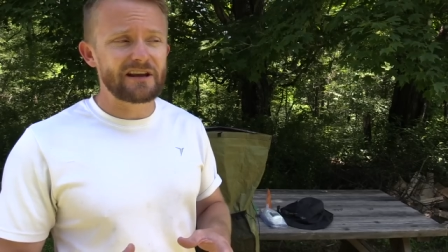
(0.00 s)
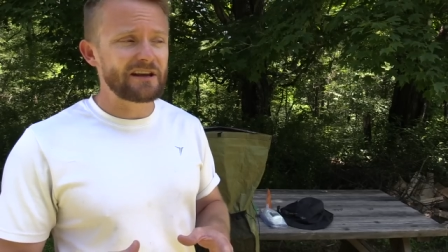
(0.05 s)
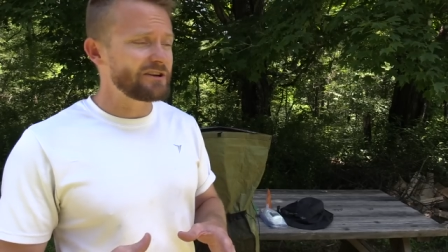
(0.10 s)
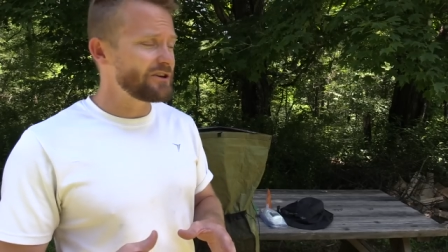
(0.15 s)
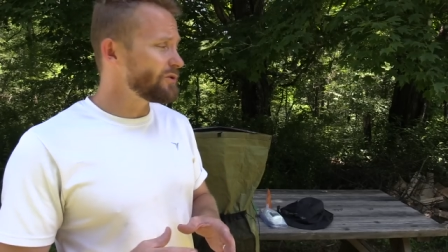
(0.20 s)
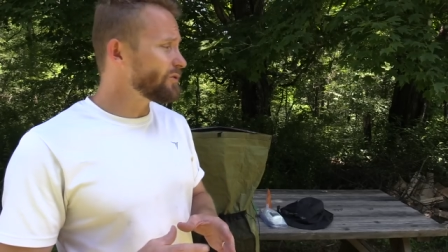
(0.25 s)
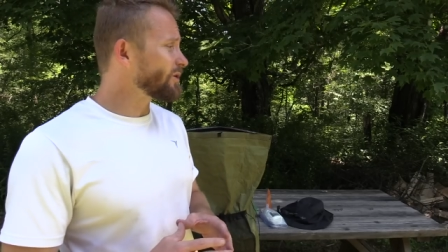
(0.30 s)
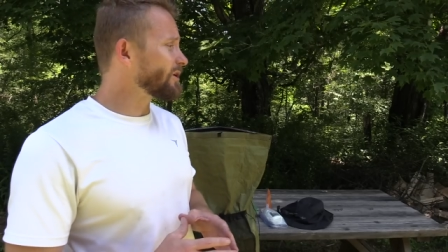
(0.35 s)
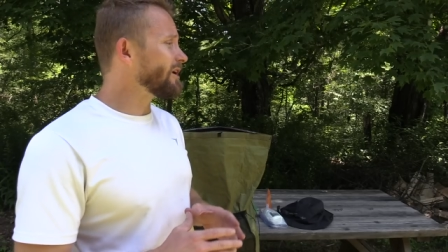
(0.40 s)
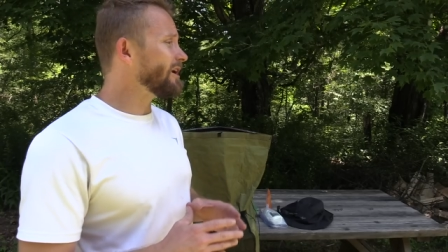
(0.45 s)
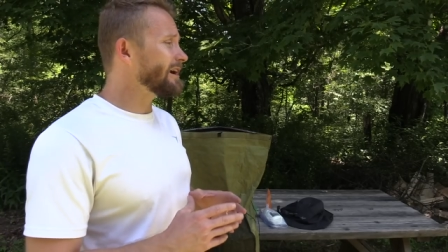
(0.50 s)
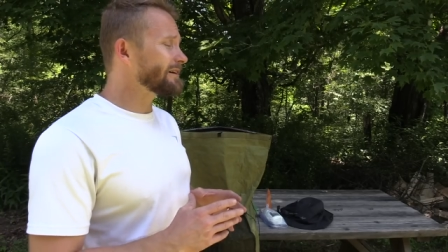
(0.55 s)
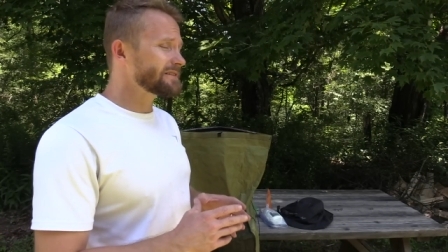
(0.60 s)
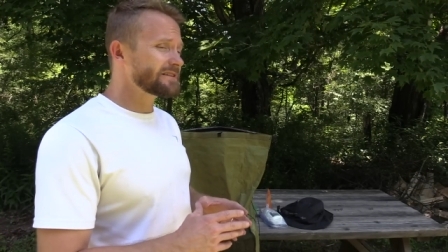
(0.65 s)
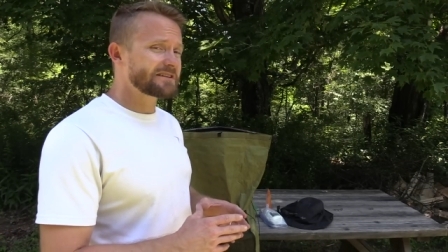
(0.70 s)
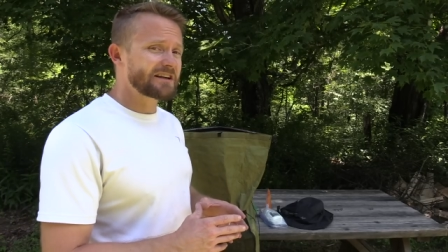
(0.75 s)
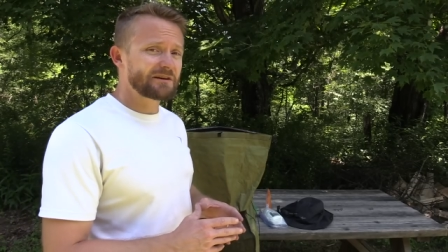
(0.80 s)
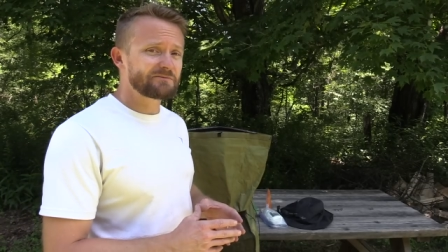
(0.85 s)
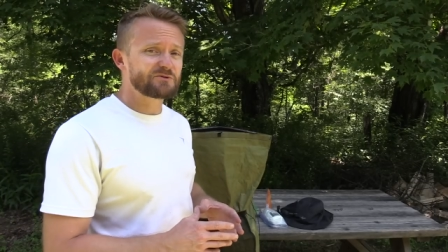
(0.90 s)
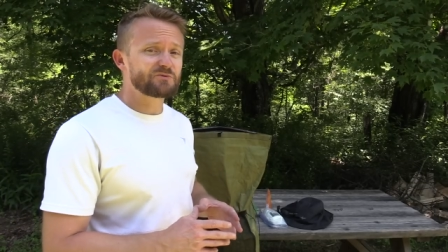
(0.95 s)
And you are
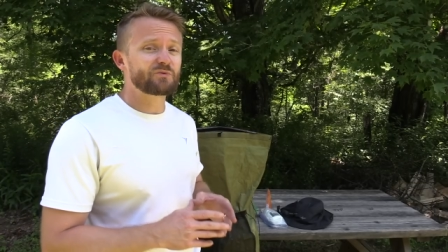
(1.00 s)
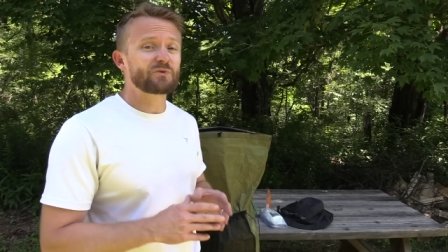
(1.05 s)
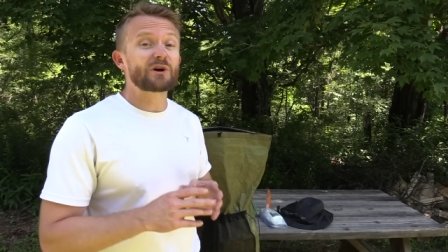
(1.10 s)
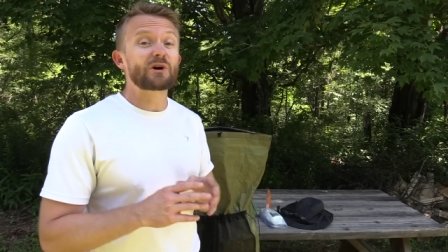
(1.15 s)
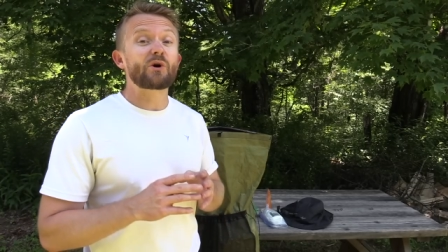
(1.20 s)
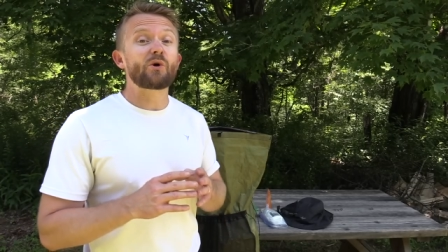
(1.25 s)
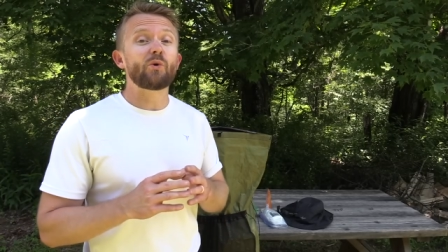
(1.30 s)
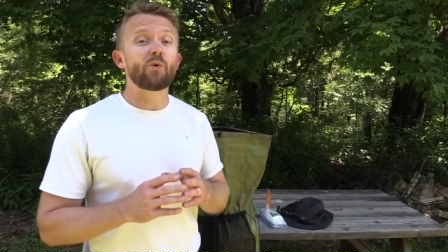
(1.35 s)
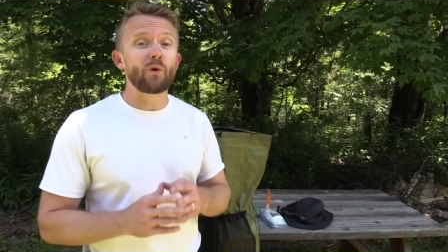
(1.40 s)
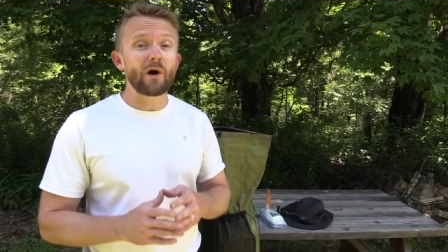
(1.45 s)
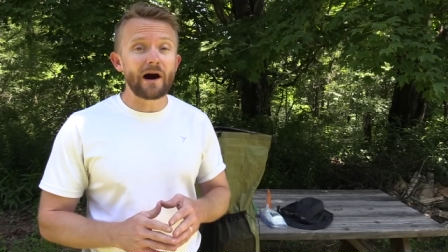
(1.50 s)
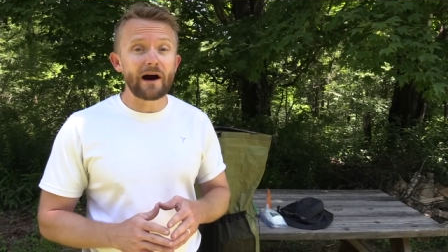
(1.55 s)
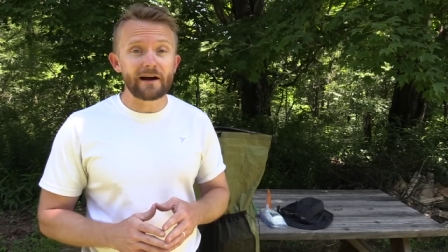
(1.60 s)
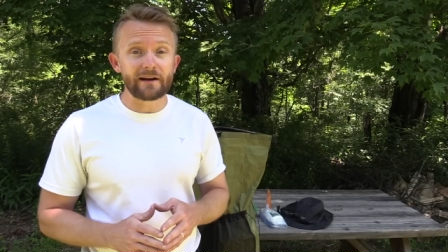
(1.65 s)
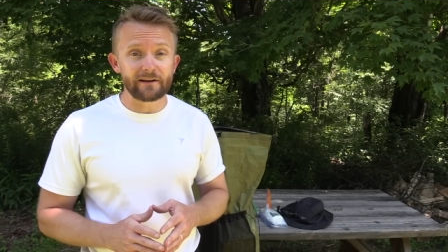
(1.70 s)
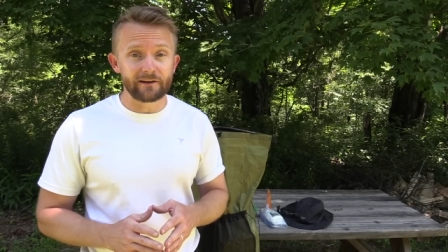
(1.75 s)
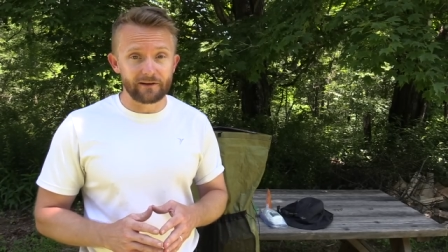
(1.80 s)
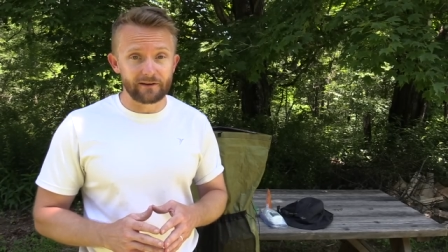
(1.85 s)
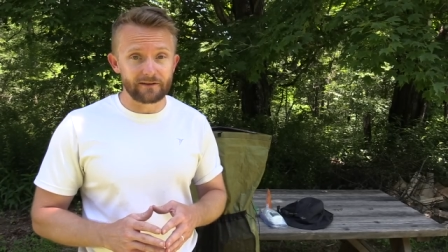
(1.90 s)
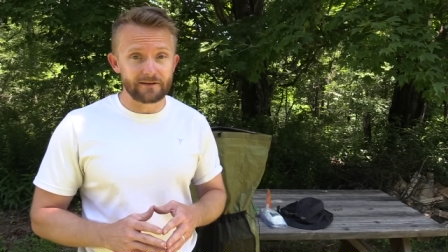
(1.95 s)
oftentimes
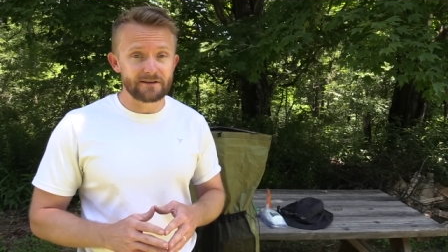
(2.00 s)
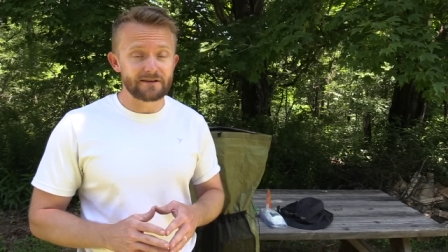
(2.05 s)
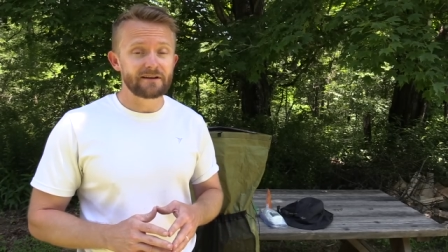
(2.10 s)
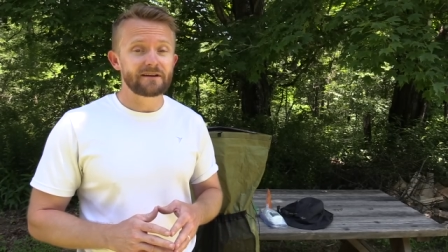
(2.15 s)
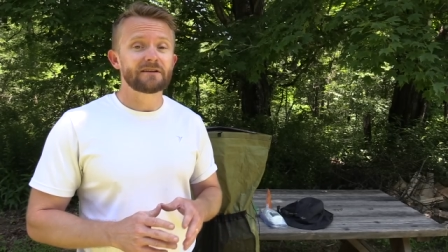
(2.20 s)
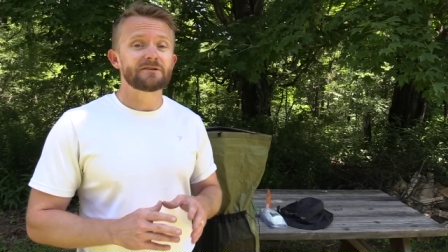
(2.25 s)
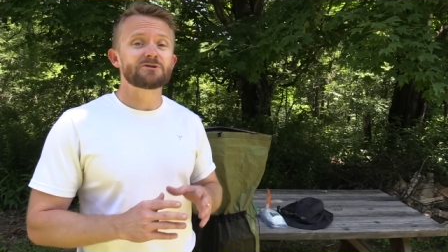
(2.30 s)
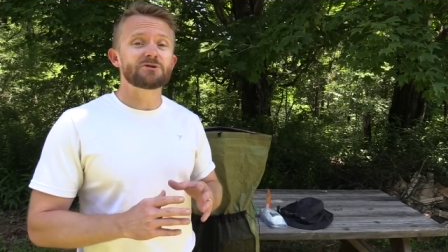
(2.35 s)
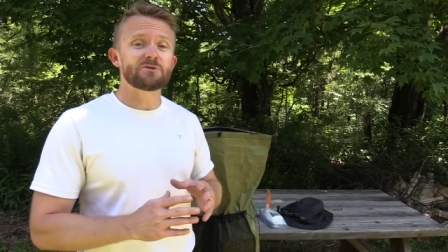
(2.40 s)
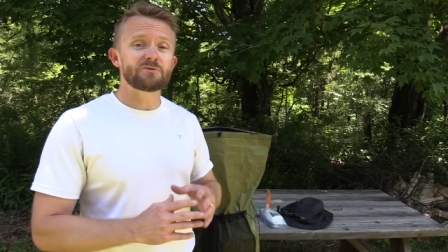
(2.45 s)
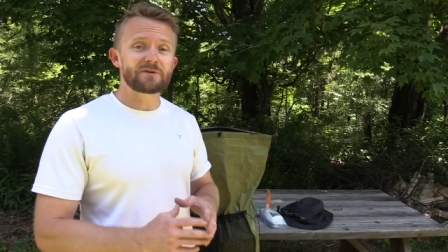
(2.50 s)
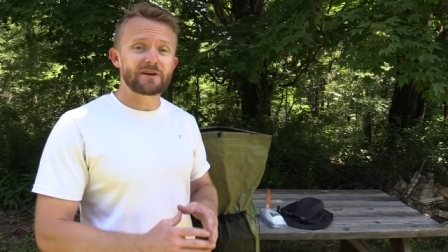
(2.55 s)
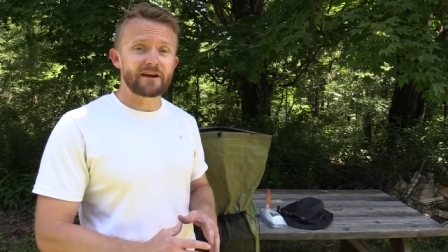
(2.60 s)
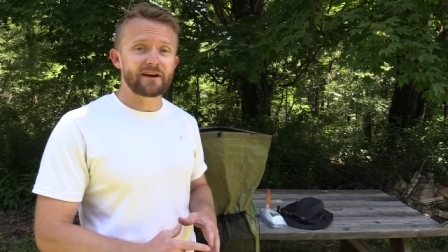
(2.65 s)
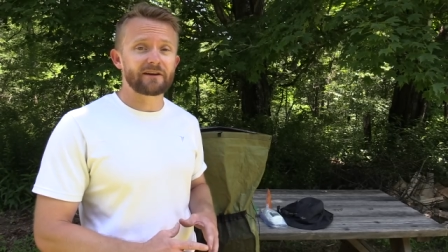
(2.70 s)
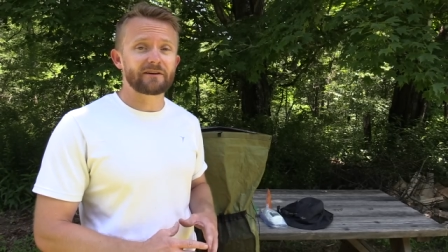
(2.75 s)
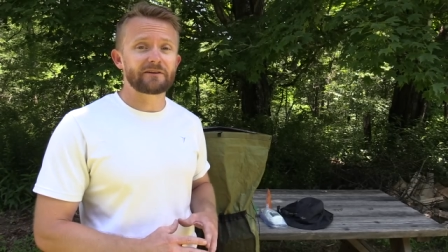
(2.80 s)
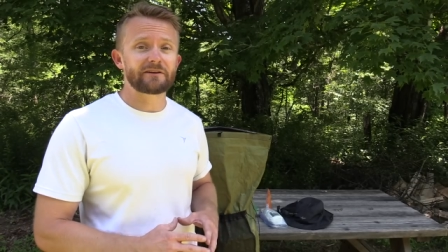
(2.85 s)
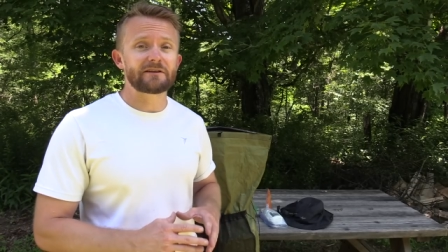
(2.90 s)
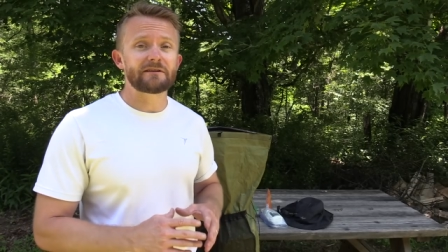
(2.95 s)
required to
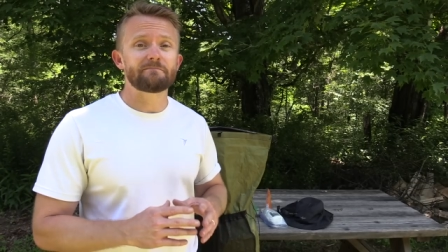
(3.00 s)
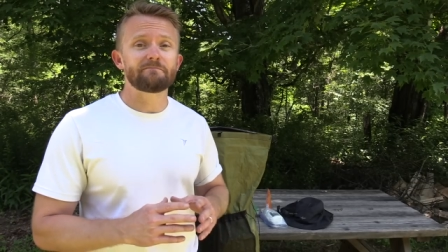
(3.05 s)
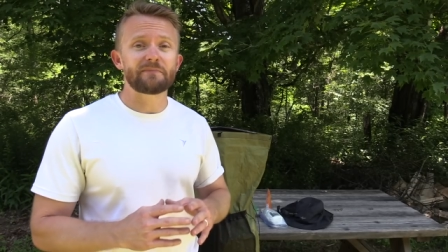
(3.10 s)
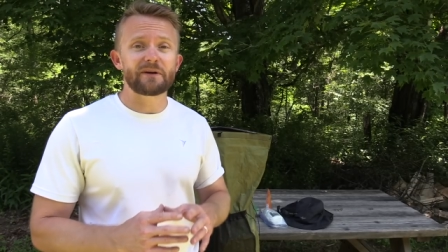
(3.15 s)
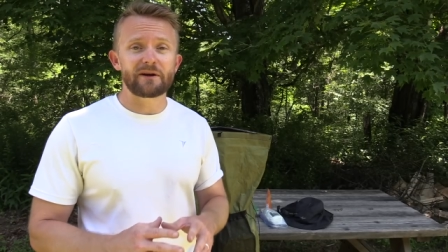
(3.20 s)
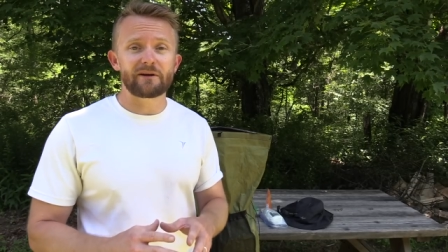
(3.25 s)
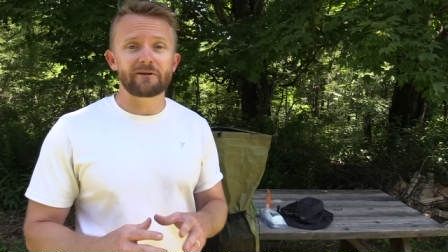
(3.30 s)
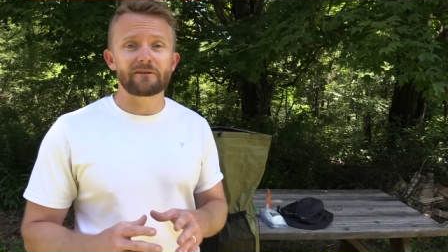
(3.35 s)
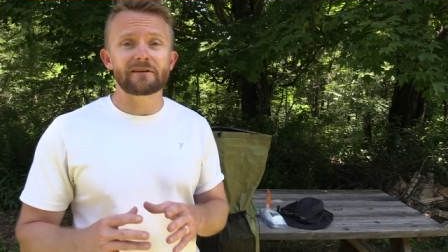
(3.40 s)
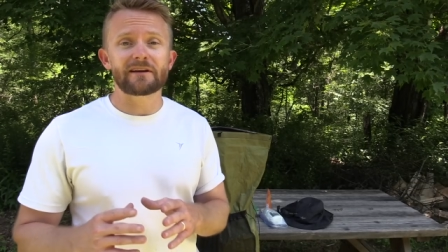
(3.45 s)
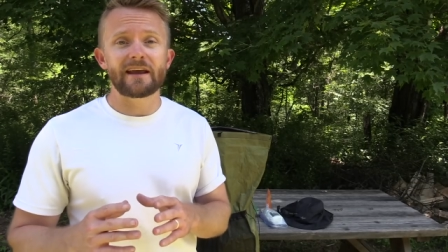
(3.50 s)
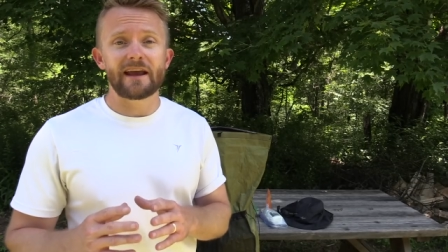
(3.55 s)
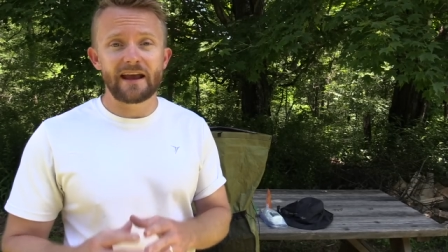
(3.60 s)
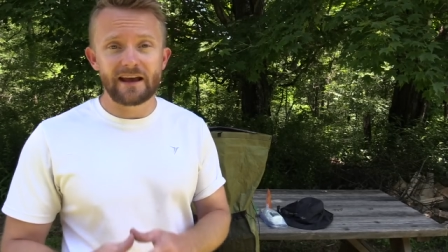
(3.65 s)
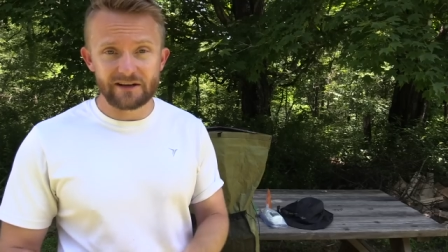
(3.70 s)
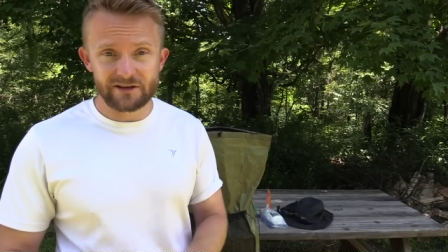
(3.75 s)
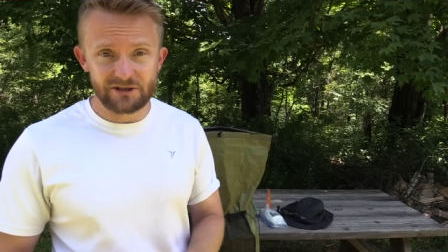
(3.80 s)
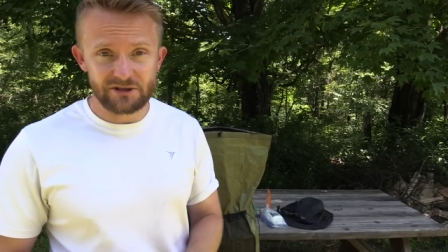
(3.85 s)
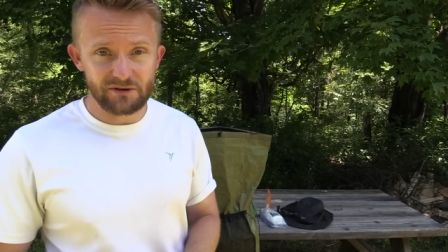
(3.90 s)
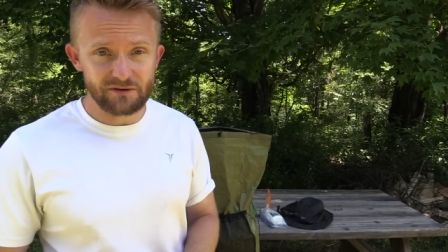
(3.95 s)
carry bear
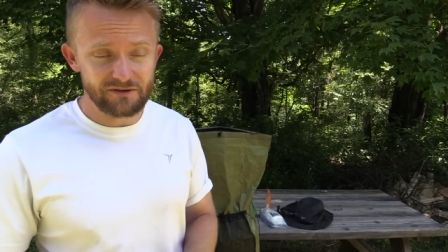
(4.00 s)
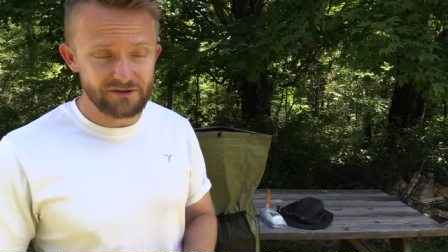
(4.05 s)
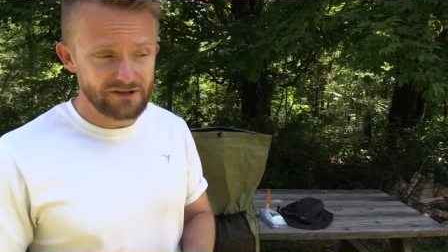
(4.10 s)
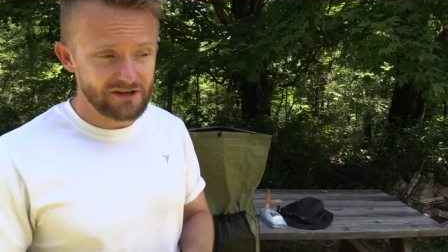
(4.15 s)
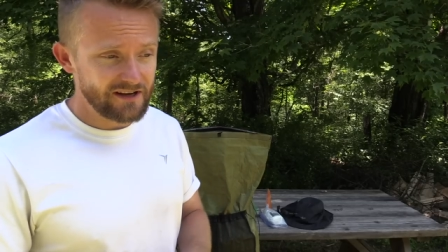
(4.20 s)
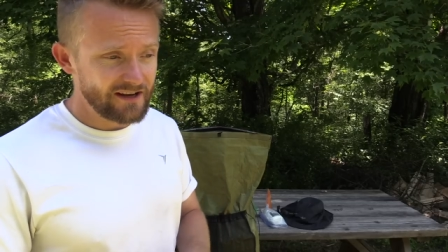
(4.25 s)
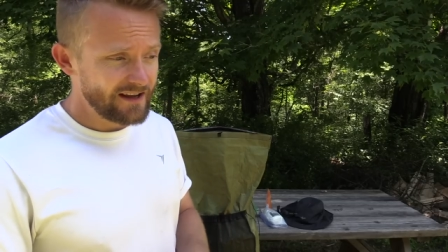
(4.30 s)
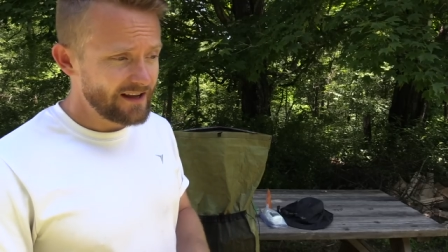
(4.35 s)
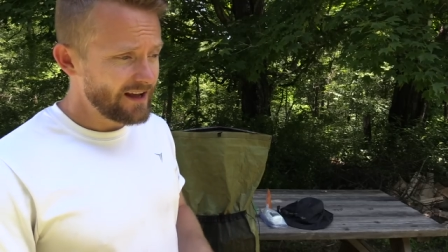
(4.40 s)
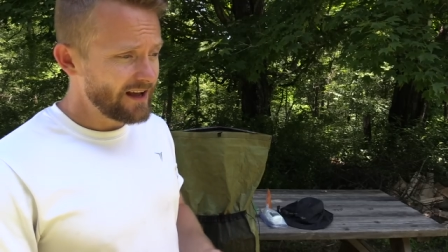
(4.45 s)
canisters.